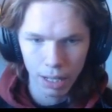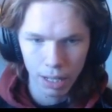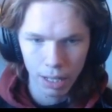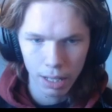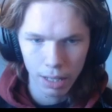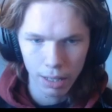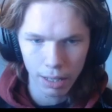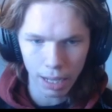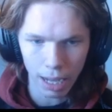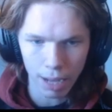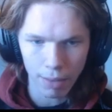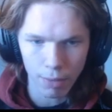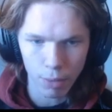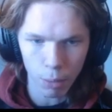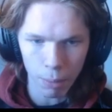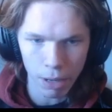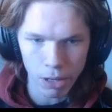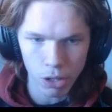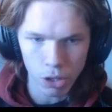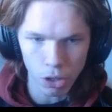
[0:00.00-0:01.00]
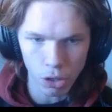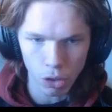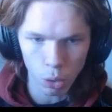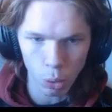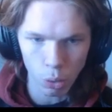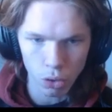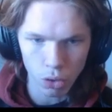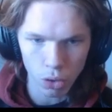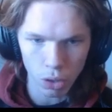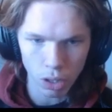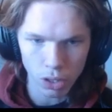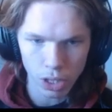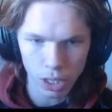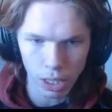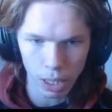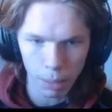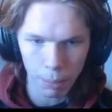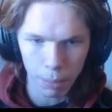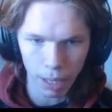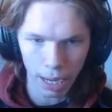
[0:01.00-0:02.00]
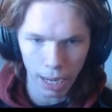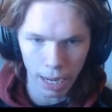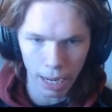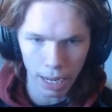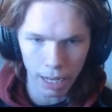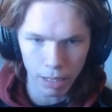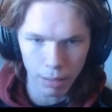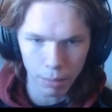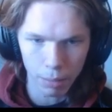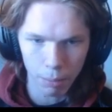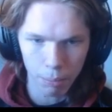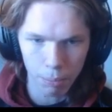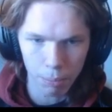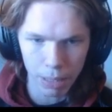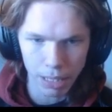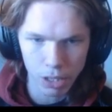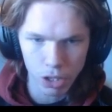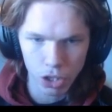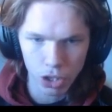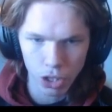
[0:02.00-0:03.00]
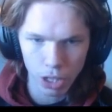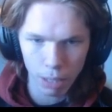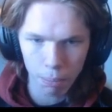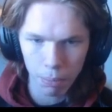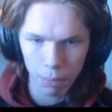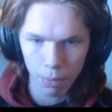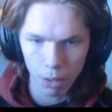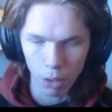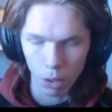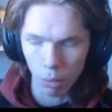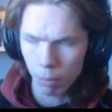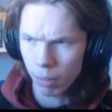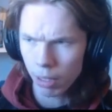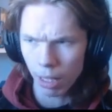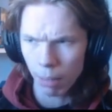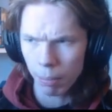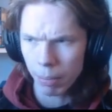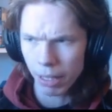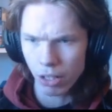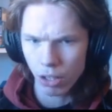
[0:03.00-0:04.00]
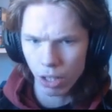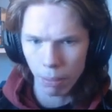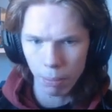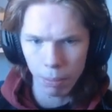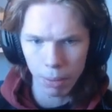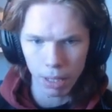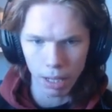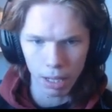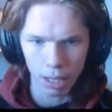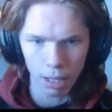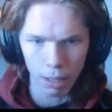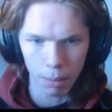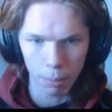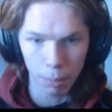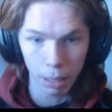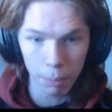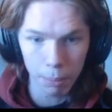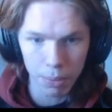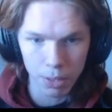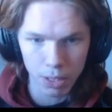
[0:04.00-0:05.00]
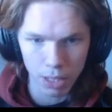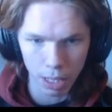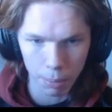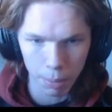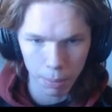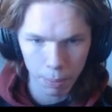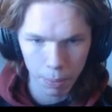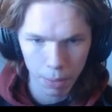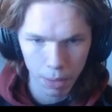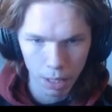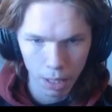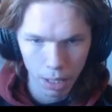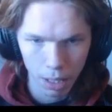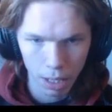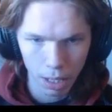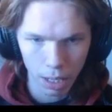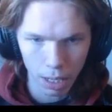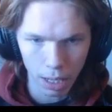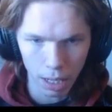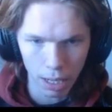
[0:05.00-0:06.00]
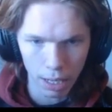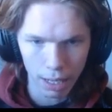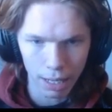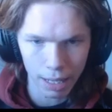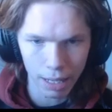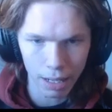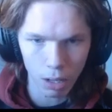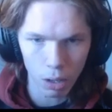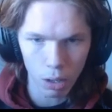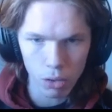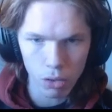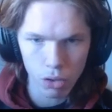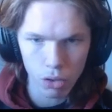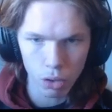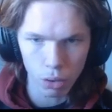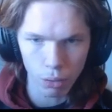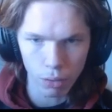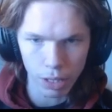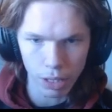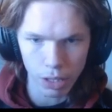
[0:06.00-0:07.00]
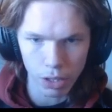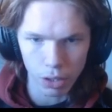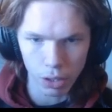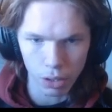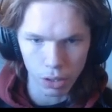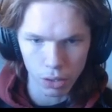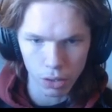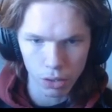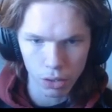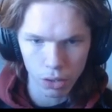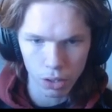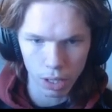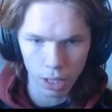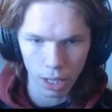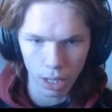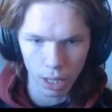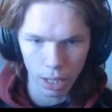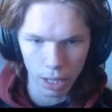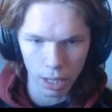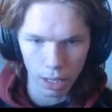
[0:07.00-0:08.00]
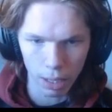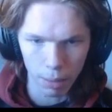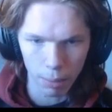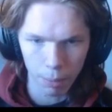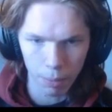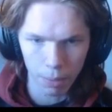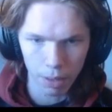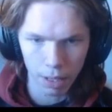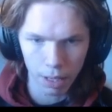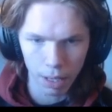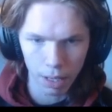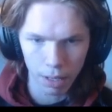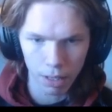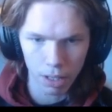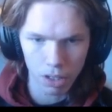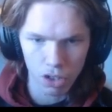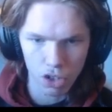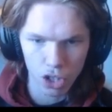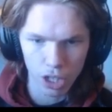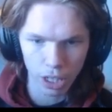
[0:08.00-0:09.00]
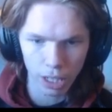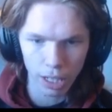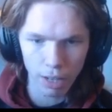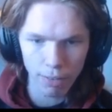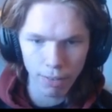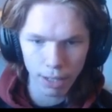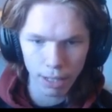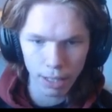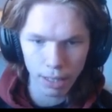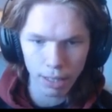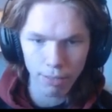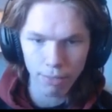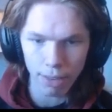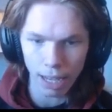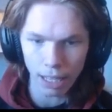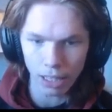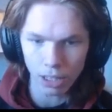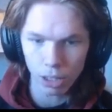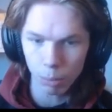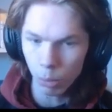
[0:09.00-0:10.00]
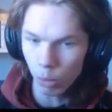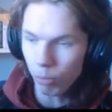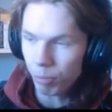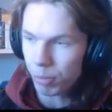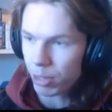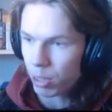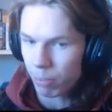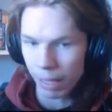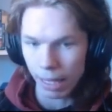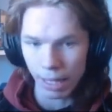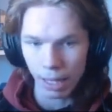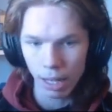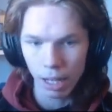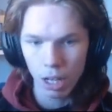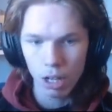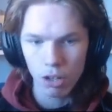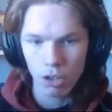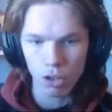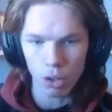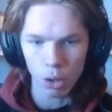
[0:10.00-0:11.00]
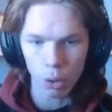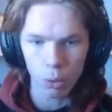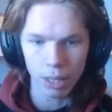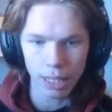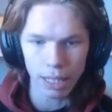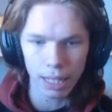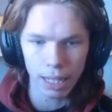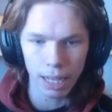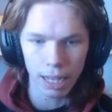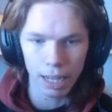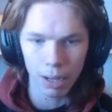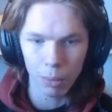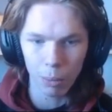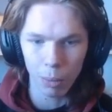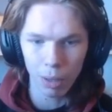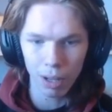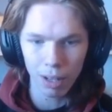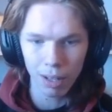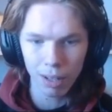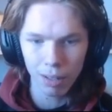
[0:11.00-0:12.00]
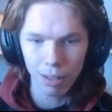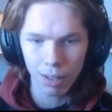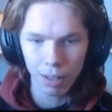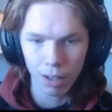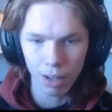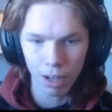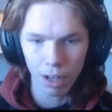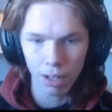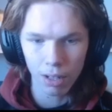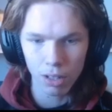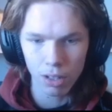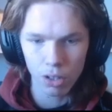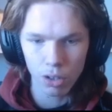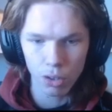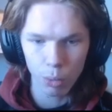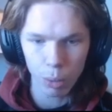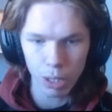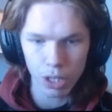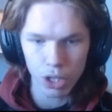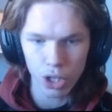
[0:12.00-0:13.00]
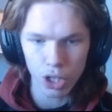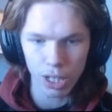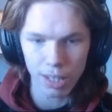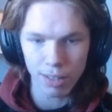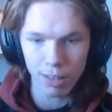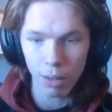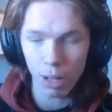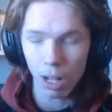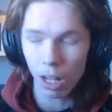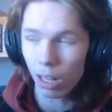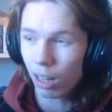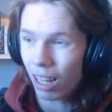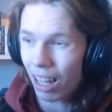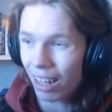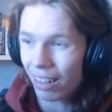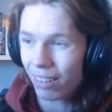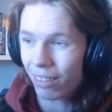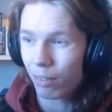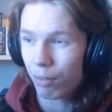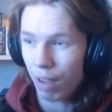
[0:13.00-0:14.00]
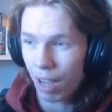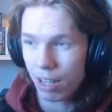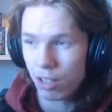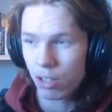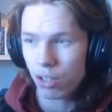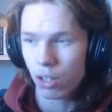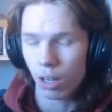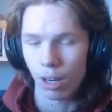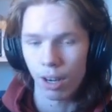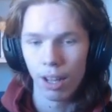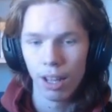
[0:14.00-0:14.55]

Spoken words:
the aforementioned tool source clip and beach skip, or not beach skip, blimp skip, it also features significantly faster movement speed. So the run on Switch is a lot faster.